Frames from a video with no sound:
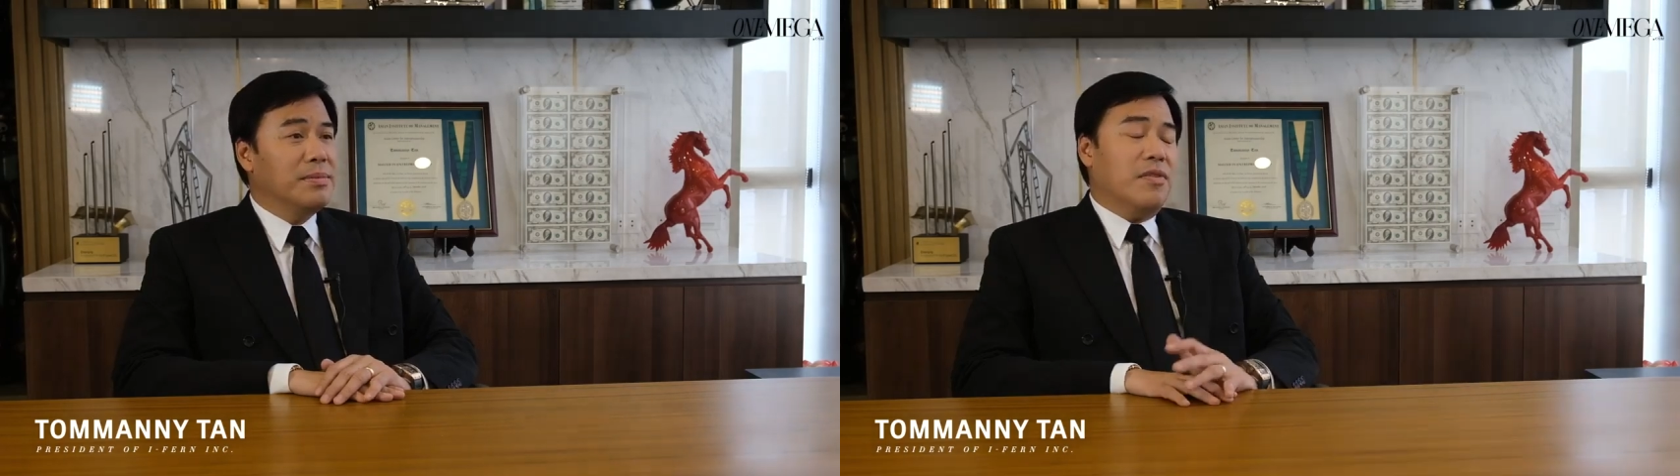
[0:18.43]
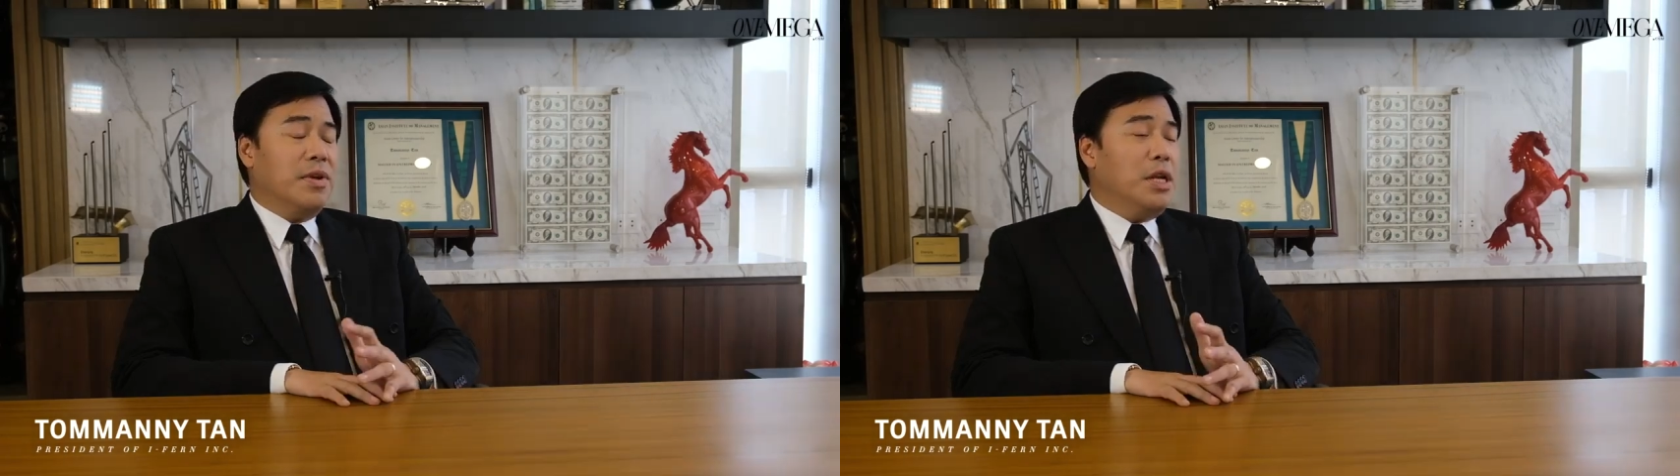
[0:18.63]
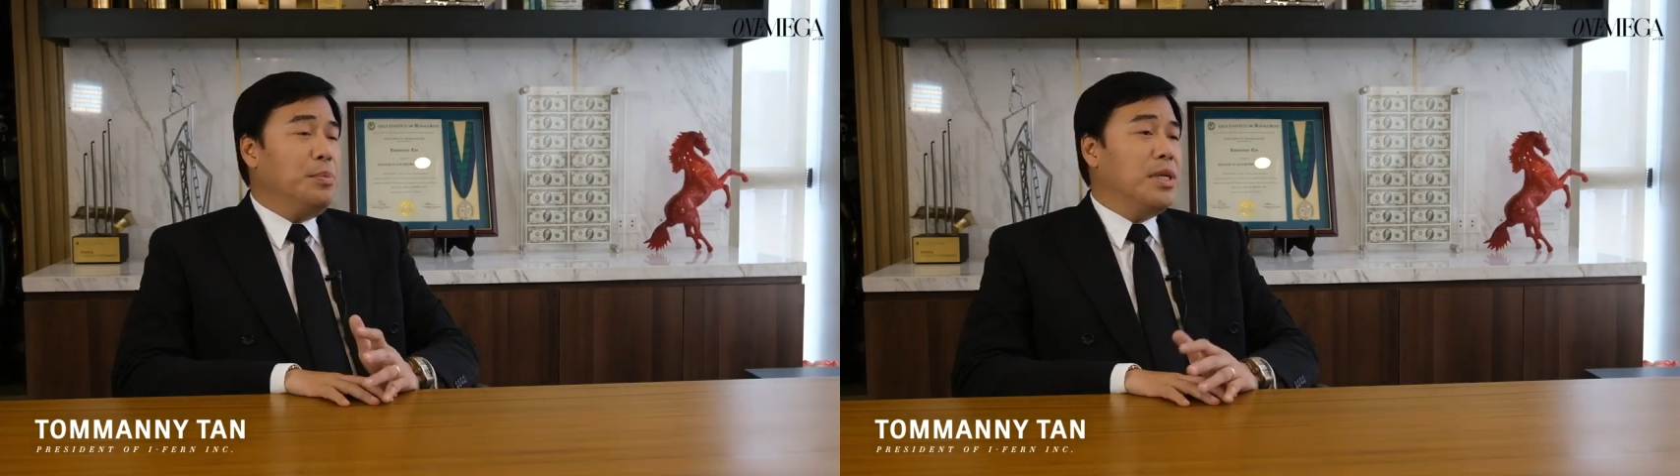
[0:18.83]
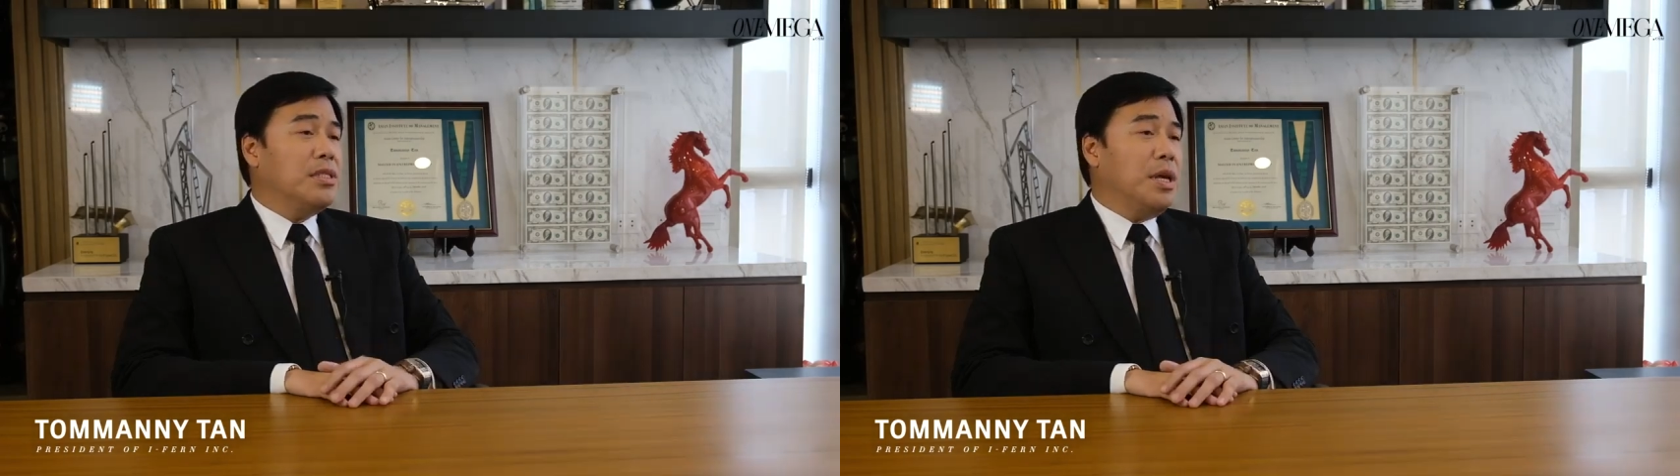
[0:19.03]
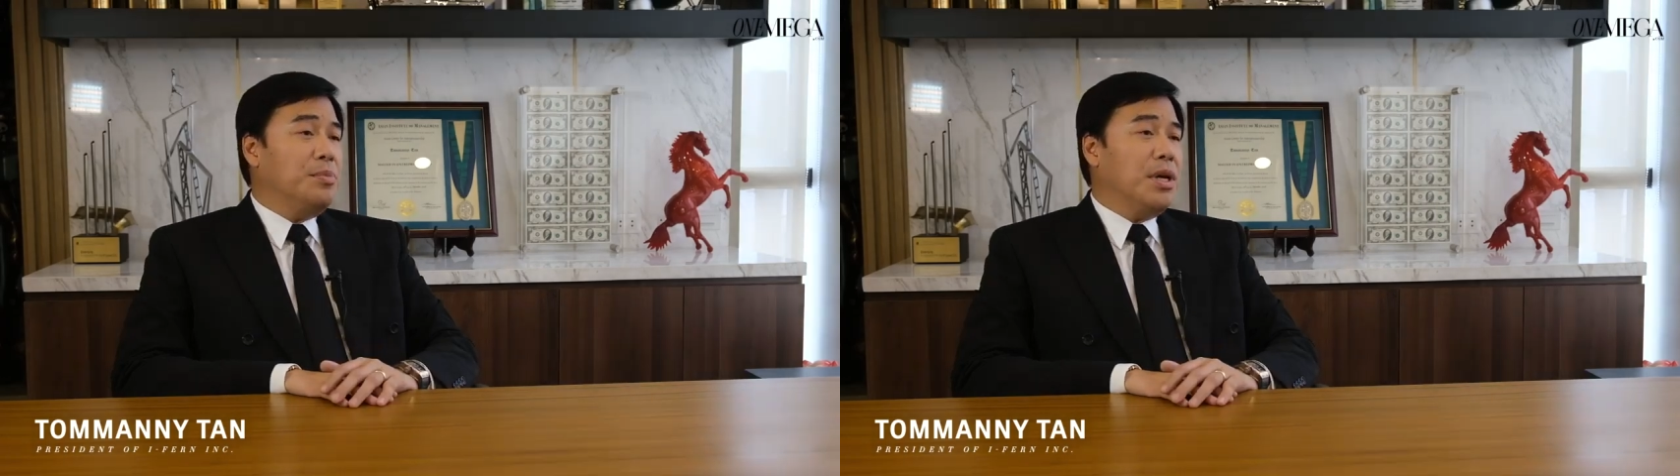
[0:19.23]
The
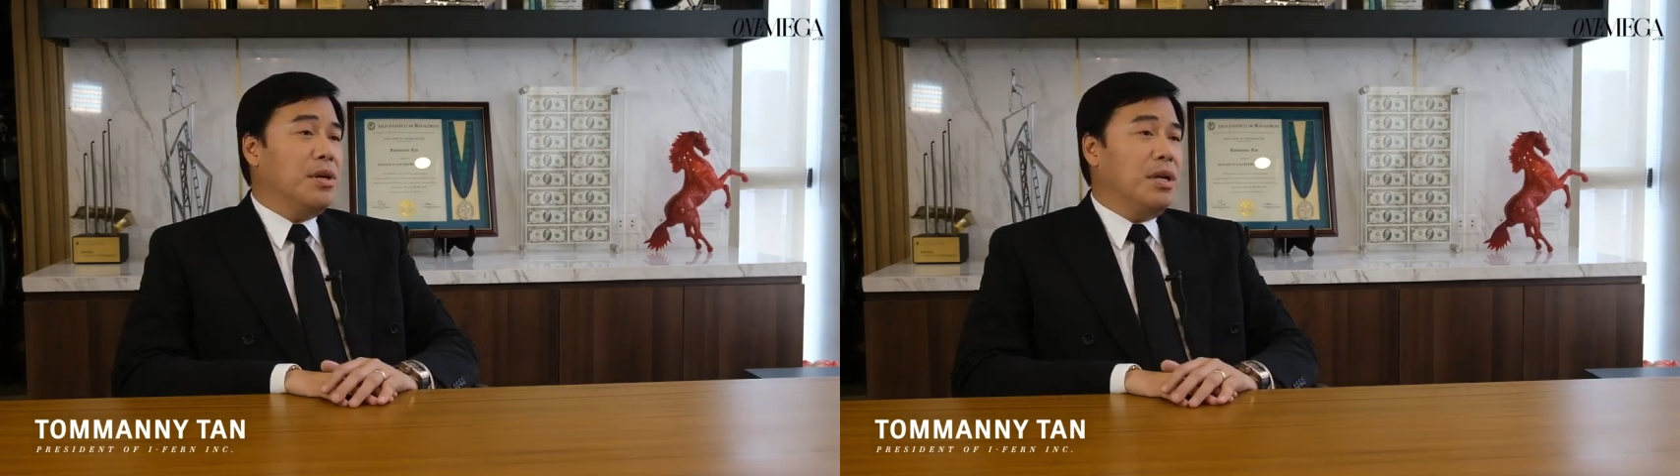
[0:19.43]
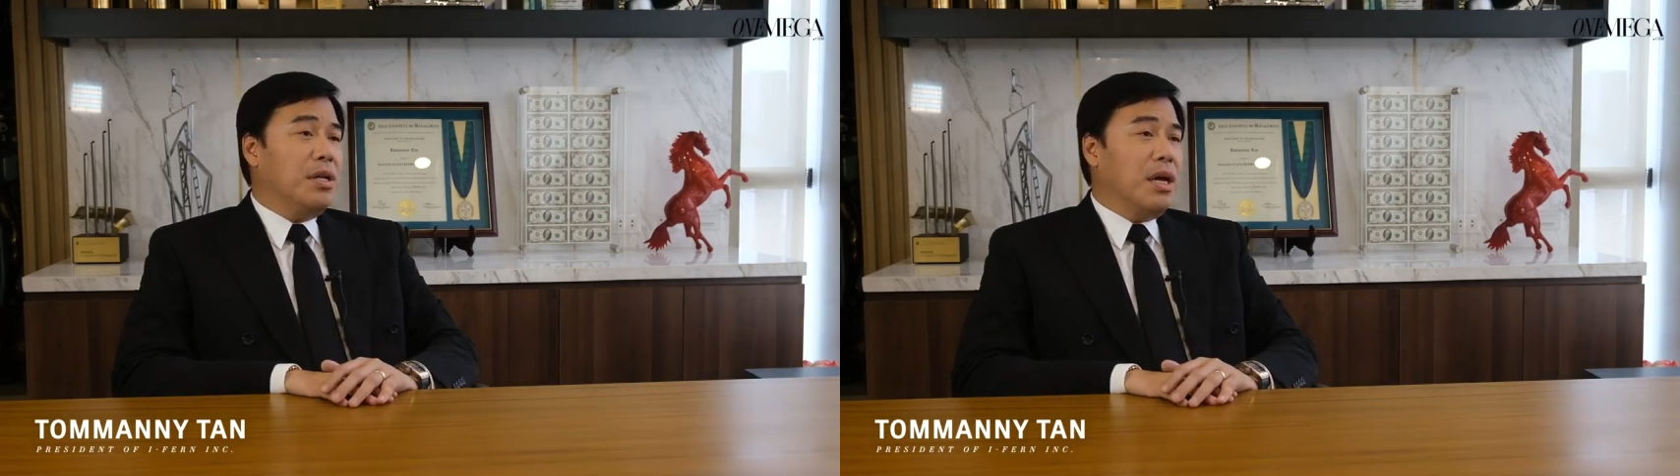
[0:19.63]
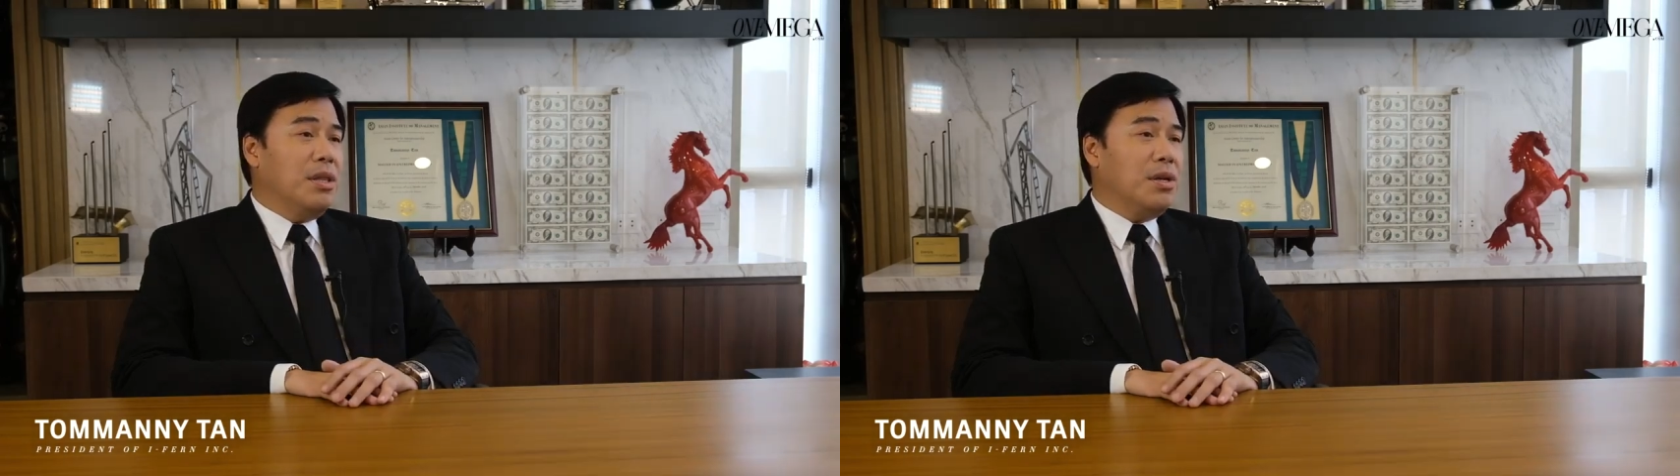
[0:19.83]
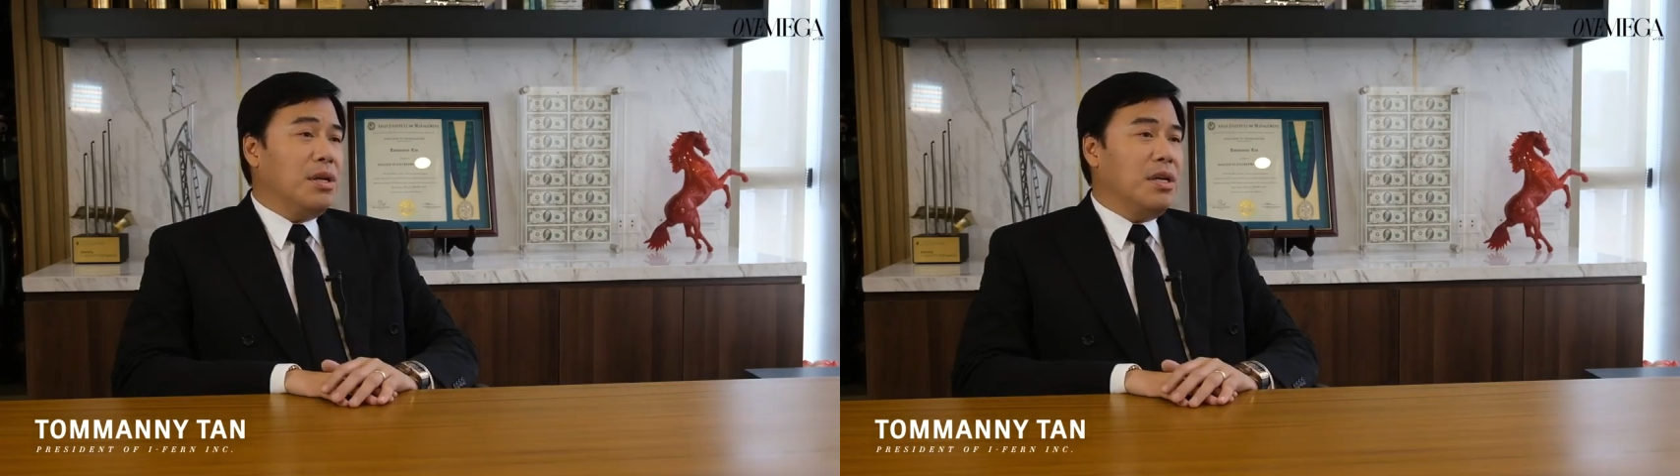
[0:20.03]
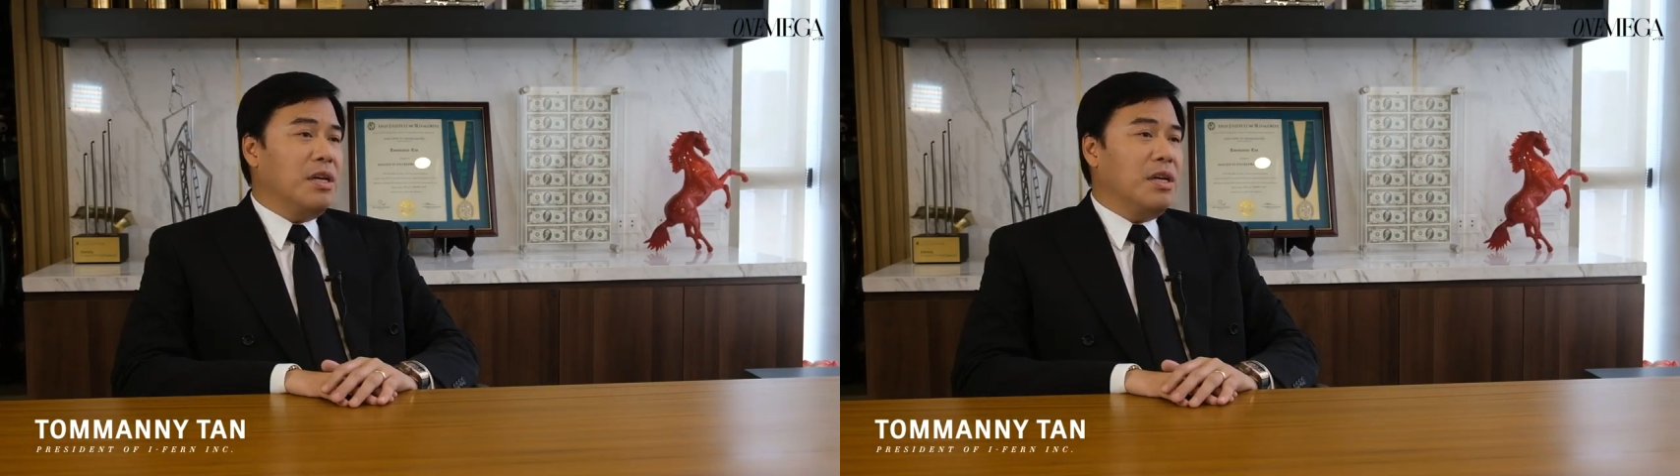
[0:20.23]
Philippines can be a great country